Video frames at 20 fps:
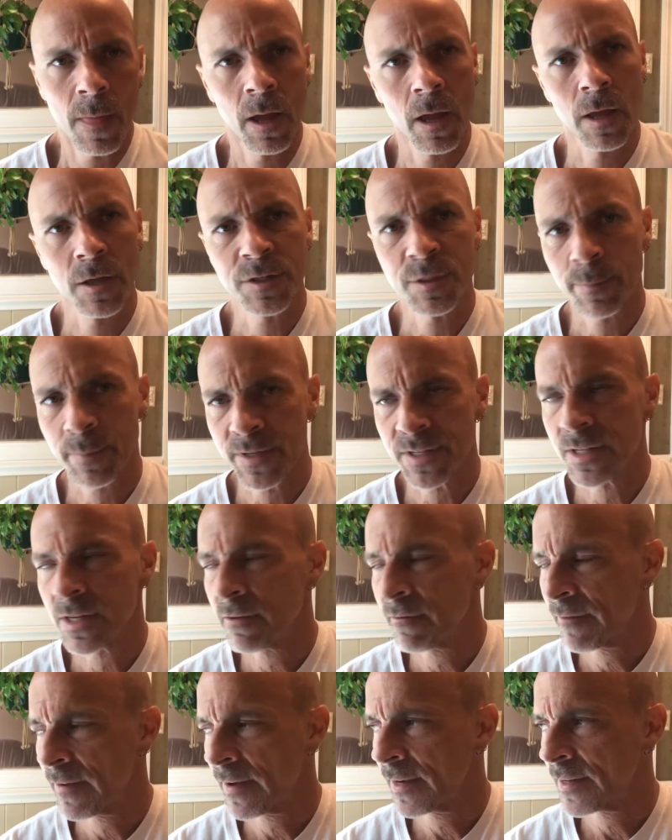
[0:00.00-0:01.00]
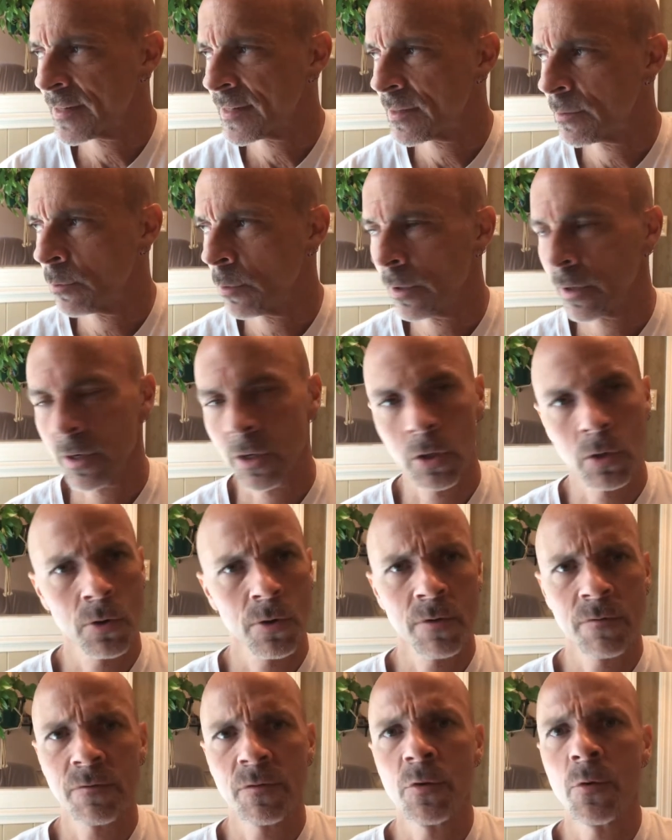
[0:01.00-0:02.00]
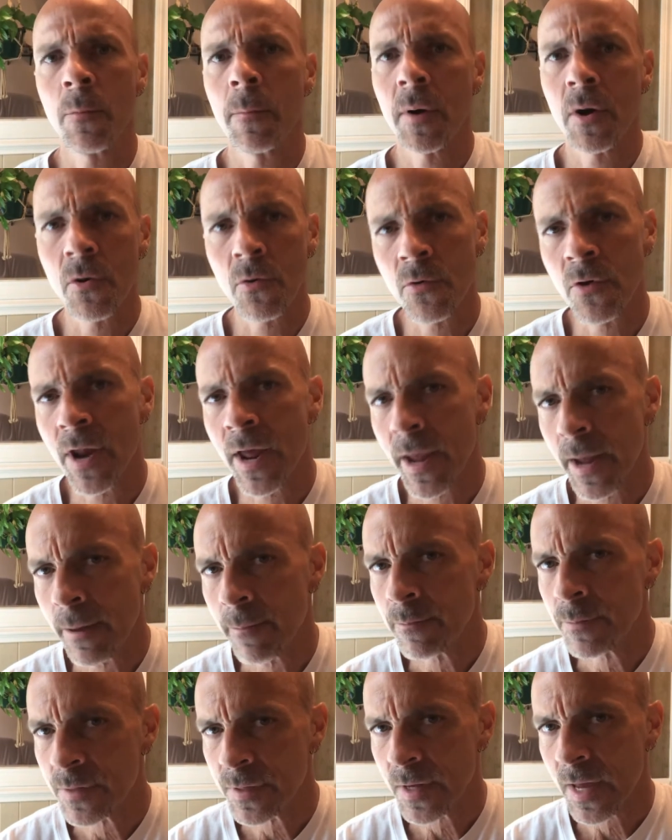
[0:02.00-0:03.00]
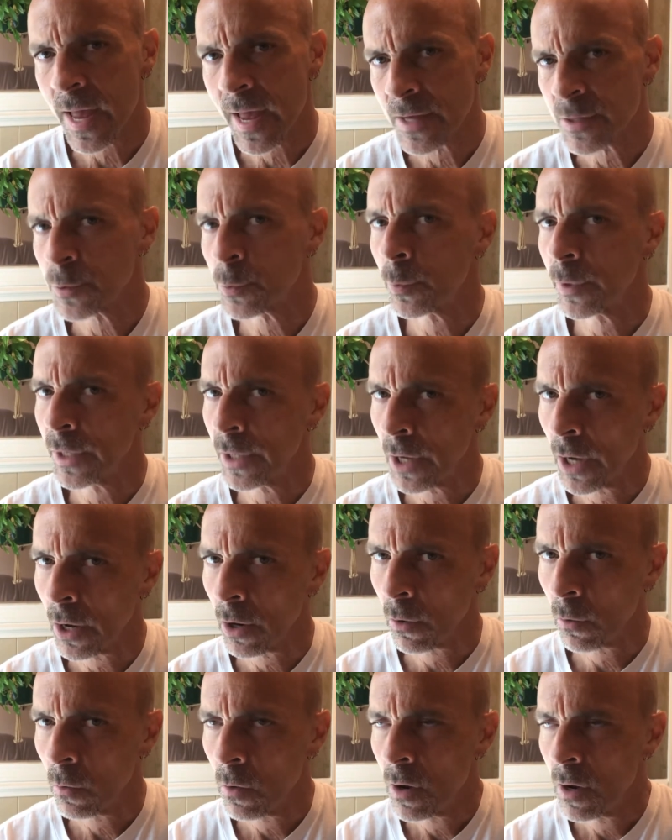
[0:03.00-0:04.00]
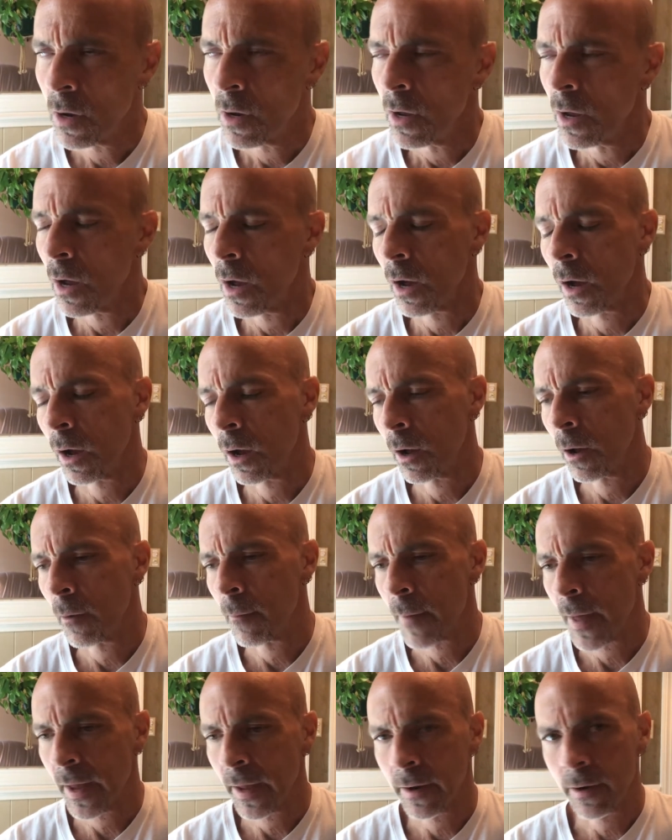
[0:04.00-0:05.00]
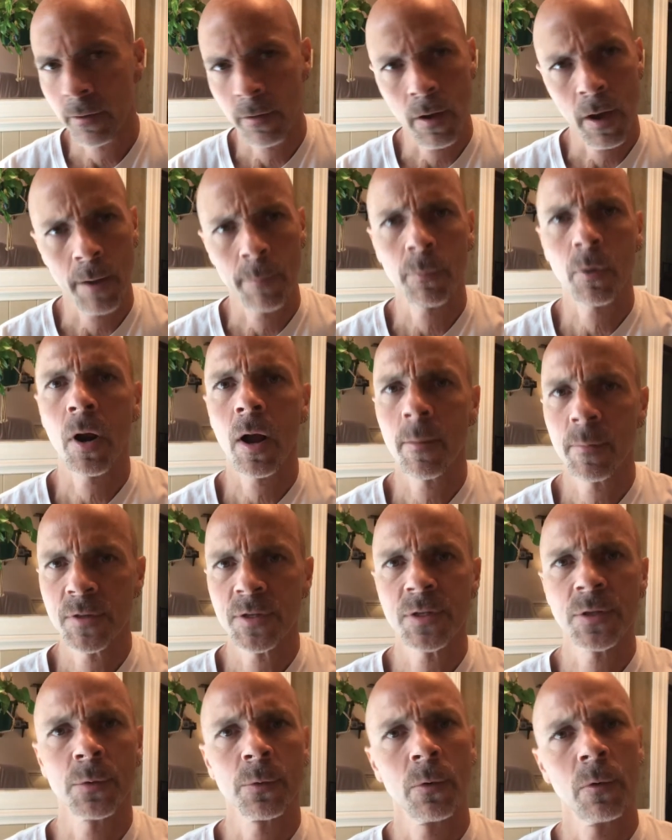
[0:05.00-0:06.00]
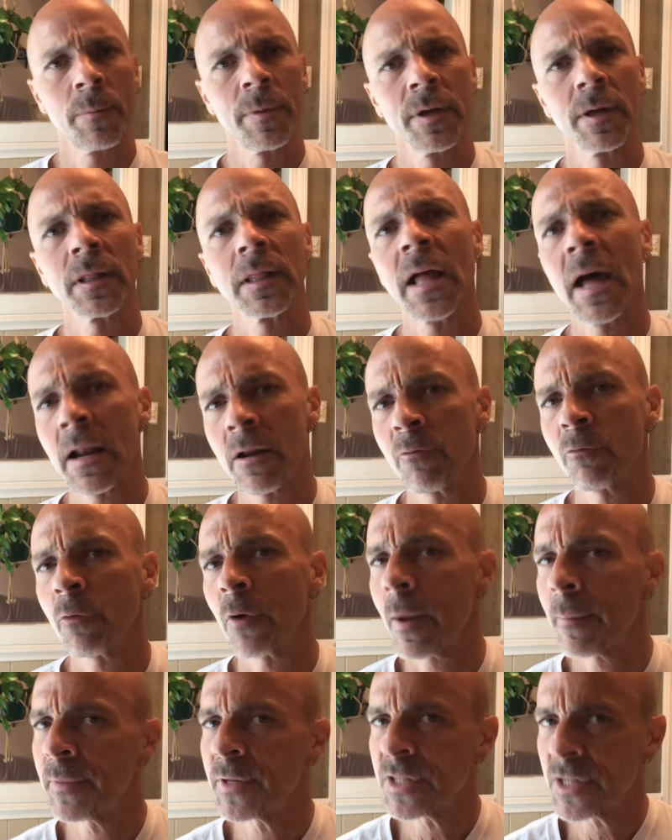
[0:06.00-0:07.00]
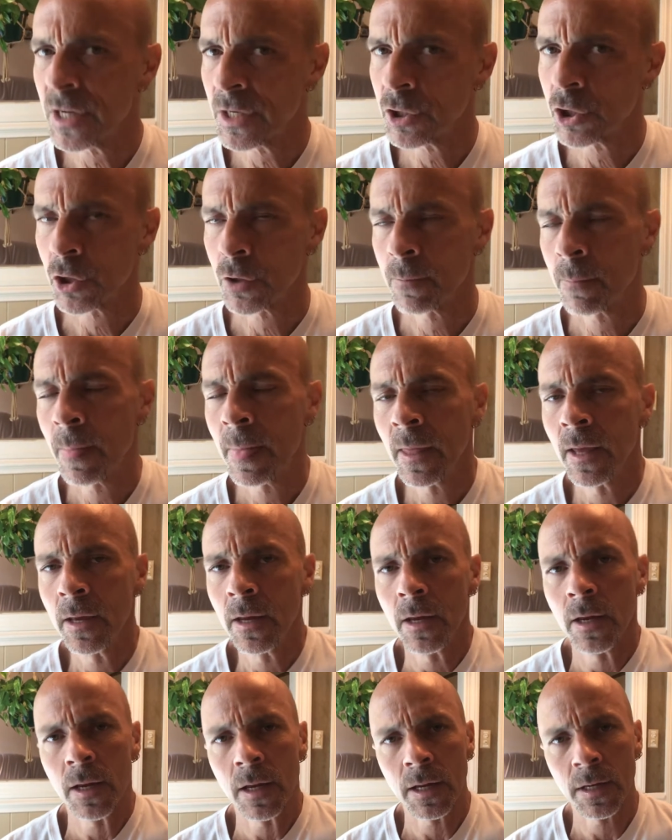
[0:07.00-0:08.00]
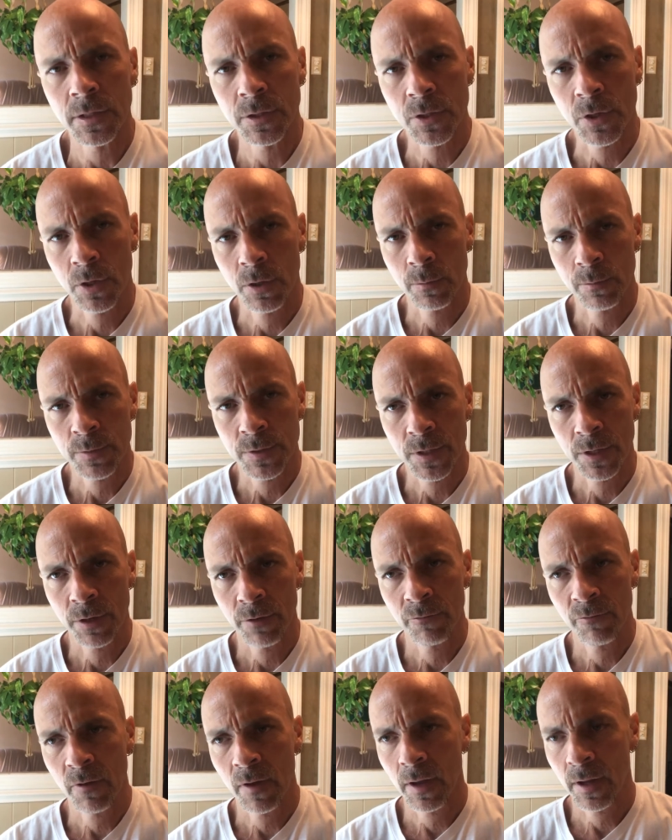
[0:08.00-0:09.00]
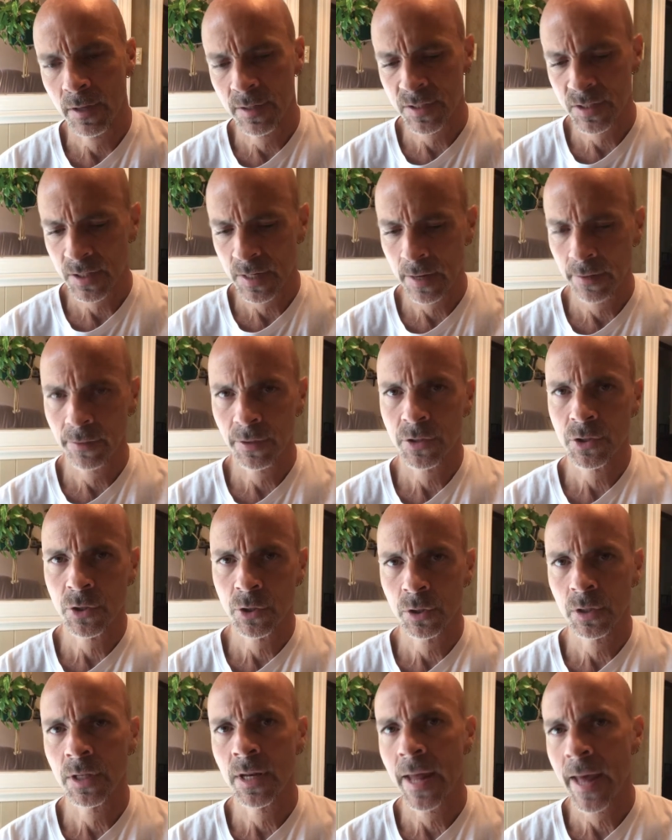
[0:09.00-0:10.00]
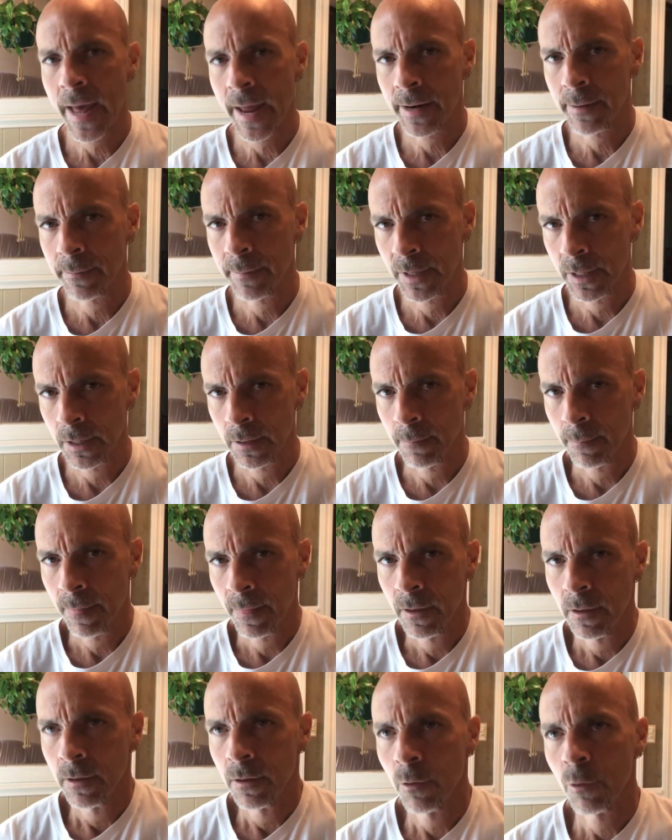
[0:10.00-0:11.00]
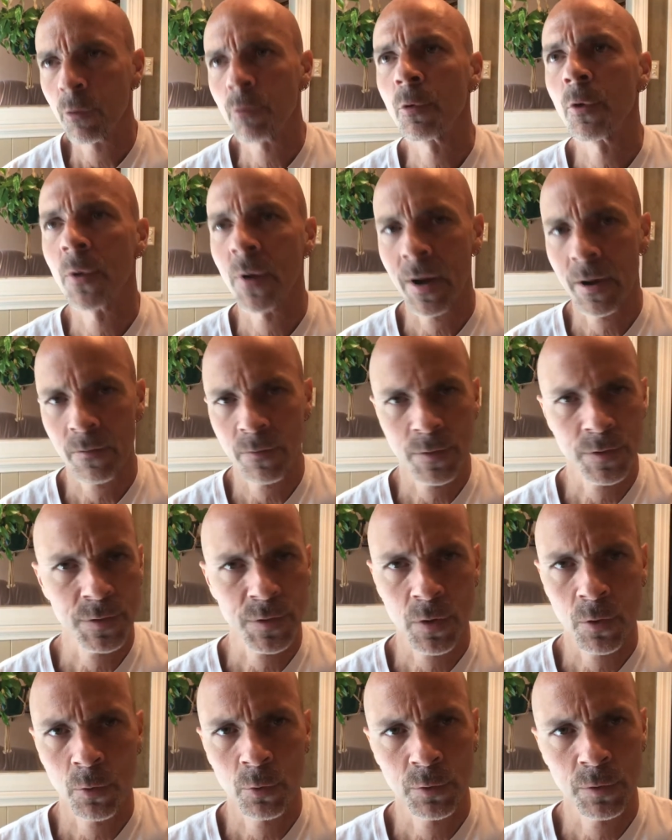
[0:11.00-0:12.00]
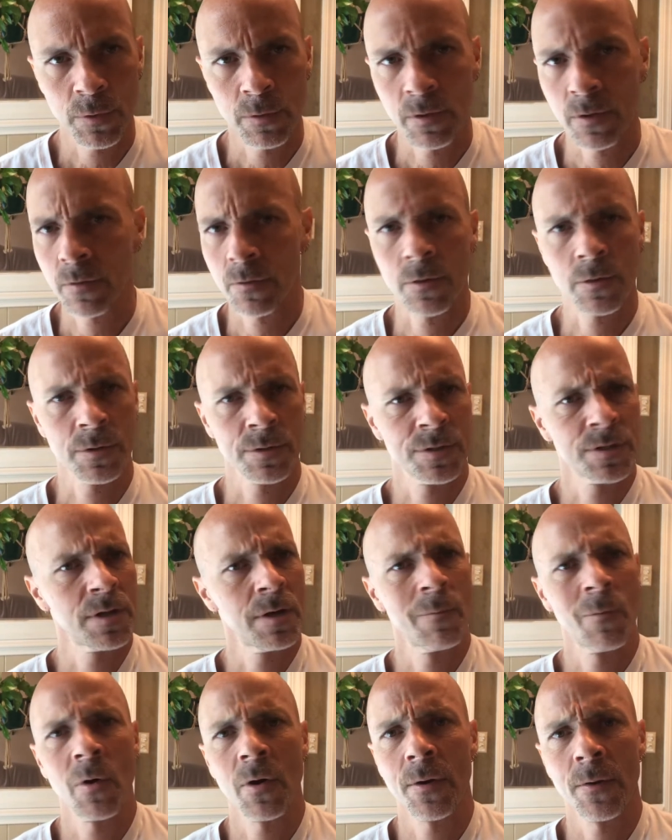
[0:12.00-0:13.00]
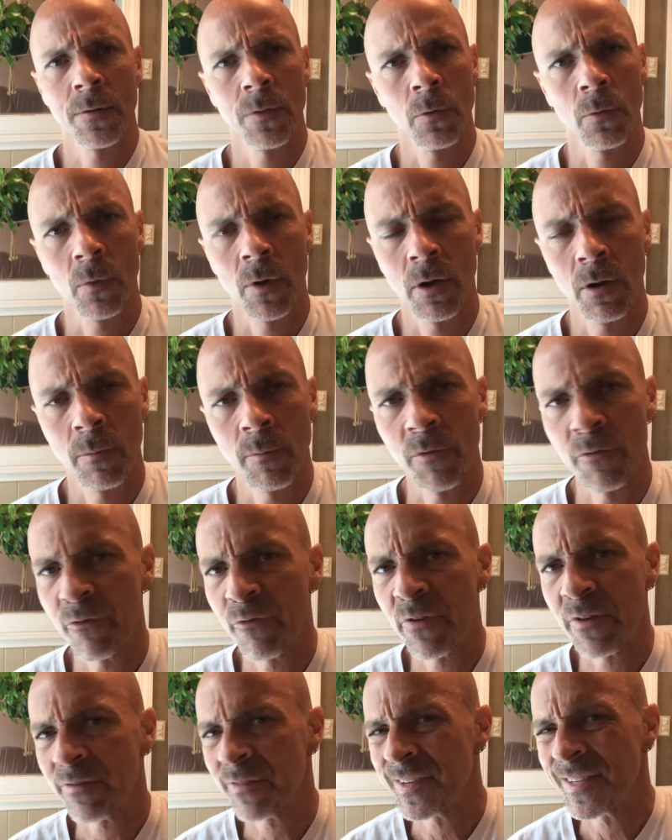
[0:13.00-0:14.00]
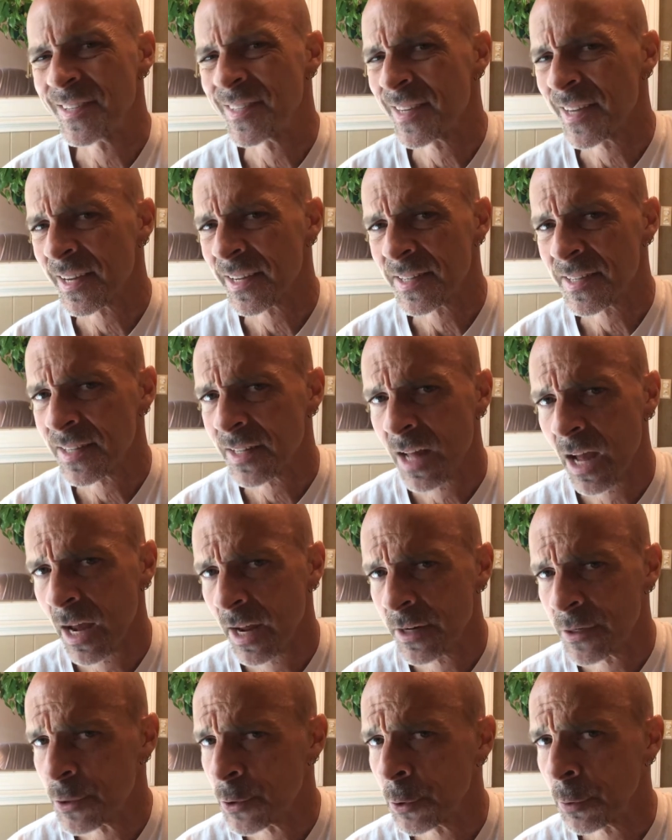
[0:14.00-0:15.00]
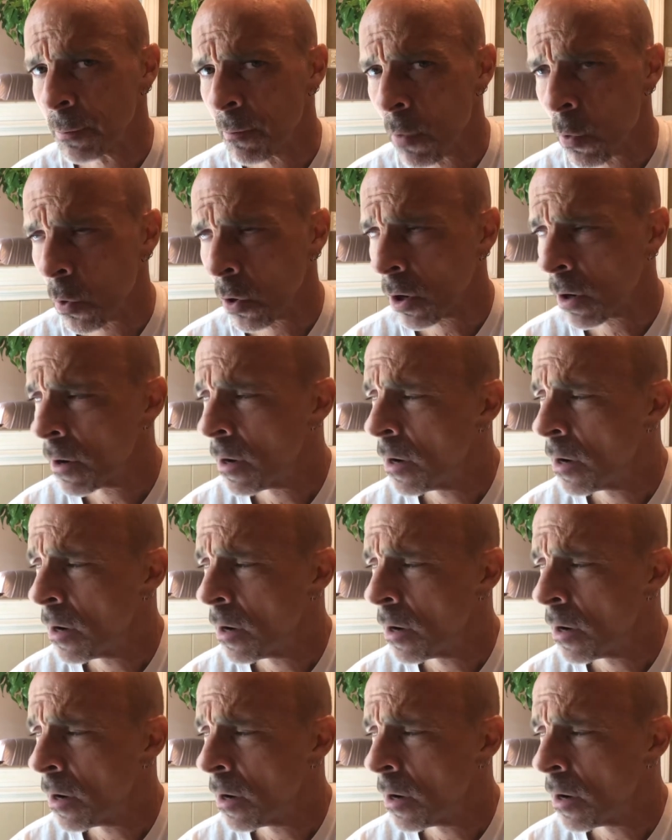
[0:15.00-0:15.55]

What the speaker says: specifics. We're going to learn a few bone names as we go, and I promise there will be a lot of repetition in terms of skeletal anatomy throughout this whole unit. There's somewhere in the realm of 56 slides or more,